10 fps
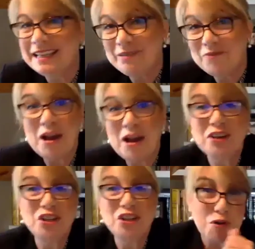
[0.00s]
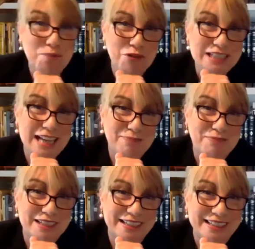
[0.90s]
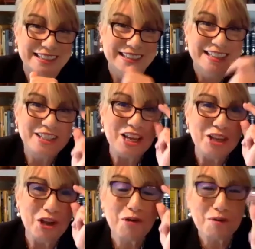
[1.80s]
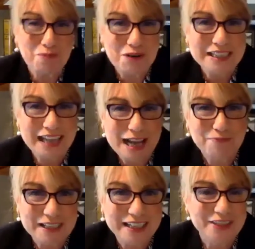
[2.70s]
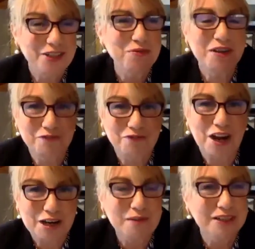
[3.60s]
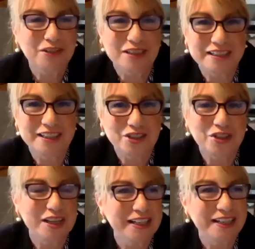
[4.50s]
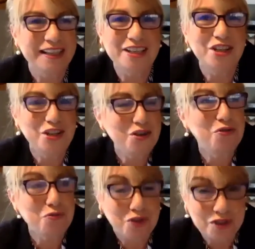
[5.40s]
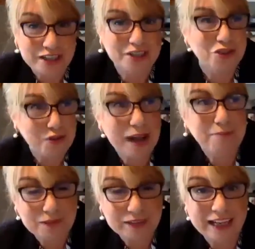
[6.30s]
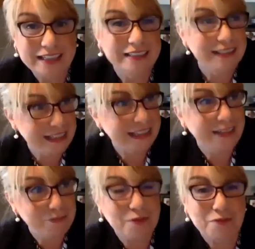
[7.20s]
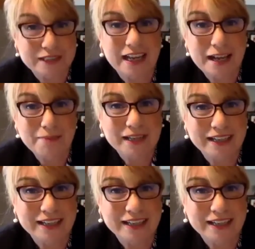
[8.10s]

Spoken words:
Well, you were predapting. See, you were predapting to an environmental condition that you could extrapolate and see what was coming.